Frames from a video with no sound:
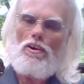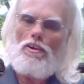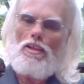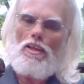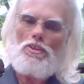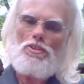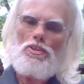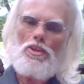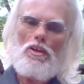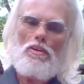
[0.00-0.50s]

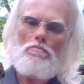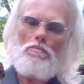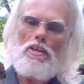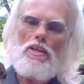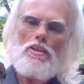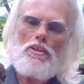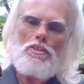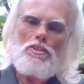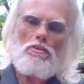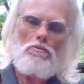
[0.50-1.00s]
that's on me
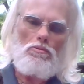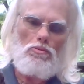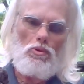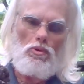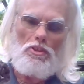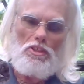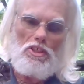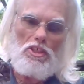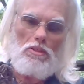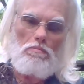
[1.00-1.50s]
because it was
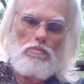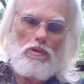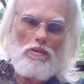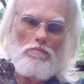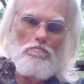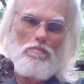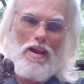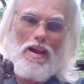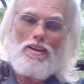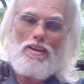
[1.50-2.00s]
really split
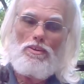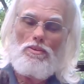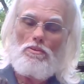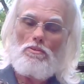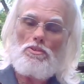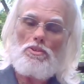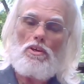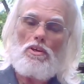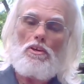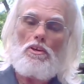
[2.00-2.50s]
bad in
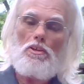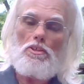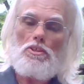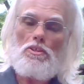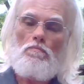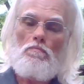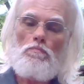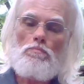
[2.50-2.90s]
those areas.